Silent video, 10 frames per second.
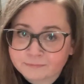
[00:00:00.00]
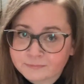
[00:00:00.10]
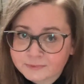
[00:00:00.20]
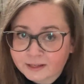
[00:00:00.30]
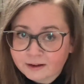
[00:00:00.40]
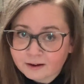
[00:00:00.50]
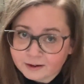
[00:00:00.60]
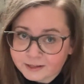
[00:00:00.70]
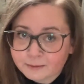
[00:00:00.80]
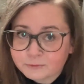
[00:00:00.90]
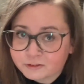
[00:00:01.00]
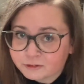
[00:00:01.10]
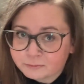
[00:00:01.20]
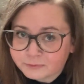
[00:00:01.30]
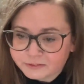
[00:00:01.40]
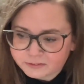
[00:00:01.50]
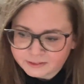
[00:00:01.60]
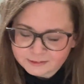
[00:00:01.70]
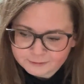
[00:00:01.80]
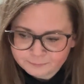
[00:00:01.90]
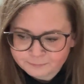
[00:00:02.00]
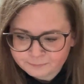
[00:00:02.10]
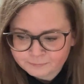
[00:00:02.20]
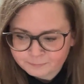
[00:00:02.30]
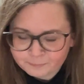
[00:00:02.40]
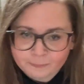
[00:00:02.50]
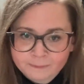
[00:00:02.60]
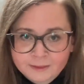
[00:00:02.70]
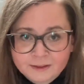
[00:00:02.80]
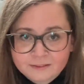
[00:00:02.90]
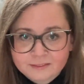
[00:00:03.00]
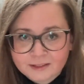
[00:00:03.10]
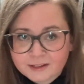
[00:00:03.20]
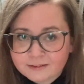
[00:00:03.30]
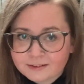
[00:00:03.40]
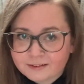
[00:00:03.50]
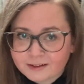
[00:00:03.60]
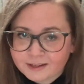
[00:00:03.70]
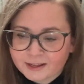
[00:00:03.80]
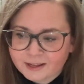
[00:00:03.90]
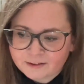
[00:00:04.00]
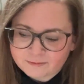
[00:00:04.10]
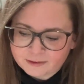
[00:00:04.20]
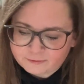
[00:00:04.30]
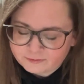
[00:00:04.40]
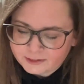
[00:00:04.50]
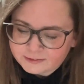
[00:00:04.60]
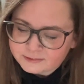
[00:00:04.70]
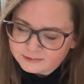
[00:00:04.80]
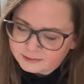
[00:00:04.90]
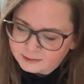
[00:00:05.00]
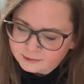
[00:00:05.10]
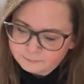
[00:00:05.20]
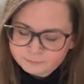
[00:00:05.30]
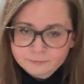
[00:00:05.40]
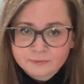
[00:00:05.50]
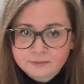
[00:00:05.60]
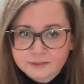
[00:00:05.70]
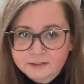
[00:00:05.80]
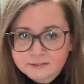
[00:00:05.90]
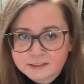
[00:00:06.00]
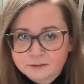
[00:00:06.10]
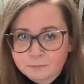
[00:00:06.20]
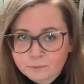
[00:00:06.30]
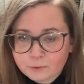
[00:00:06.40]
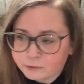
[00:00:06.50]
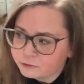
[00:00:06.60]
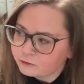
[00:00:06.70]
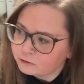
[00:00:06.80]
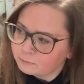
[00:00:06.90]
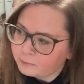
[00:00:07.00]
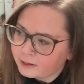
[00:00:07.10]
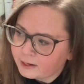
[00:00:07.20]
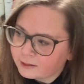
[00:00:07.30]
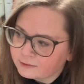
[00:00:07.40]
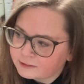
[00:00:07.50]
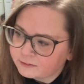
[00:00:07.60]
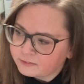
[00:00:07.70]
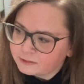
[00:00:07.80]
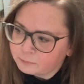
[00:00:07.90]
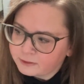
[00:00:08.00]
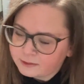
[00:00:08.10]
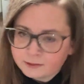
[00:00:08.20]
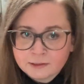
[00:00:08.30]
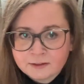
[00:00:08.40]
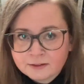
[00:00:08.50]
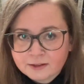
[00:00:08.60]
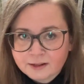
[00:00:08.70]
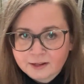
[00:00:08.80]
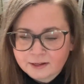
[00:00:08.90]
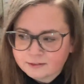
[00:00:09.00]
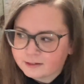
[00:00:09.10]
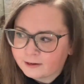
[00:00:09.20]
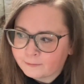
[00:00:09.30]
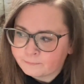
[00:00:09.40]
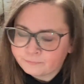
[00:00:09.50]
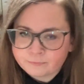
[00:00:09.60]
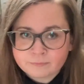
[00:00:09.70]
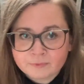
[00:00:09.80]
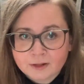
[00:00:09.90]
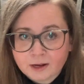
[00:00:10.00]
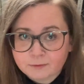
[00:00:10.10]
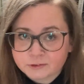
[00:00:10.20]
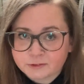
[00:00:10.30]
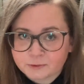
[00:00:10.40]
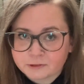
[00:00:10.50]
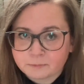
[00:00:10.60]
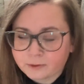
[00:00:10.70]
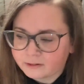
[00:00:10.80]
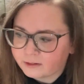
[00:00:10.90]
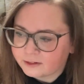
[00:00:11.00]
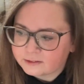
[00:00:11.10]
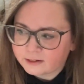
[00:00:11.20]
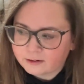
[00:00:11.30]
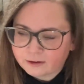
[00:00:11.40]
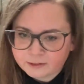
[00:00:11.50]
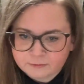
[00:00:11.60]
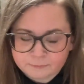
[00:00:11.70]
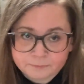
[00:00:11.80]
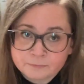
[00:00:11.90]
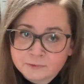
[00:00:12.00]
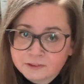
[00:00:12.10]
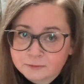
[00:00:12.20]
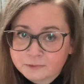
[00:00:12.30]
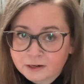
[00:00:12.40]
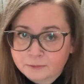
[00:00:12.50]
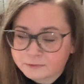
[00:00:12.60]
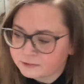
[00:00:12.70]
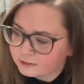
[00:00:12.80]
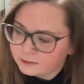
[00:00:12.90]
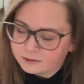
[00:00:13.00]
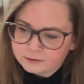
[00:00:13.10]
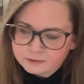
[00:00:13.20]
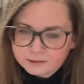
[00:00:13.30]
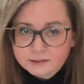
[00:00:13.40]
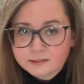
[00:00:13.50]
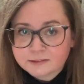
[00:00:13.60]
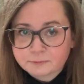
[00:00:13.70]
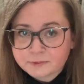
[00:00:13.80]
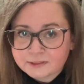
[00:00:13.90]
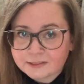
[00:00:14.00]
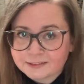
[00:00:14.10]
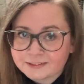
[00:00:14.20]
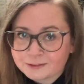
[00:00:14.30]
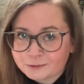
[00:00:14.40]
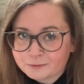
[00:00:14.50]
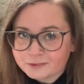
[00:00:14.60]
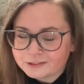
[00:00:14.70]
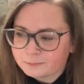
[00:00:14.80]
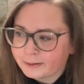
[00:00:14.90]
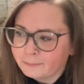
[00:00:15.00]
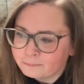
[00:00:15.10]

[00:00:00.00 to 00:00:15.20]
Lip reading: Yeah, I am super intrigued. Then I have a fantasy. This is Mordew by Alex Pheby, and I was sold by the tagline. Sometimes it's pretty easy to convince me.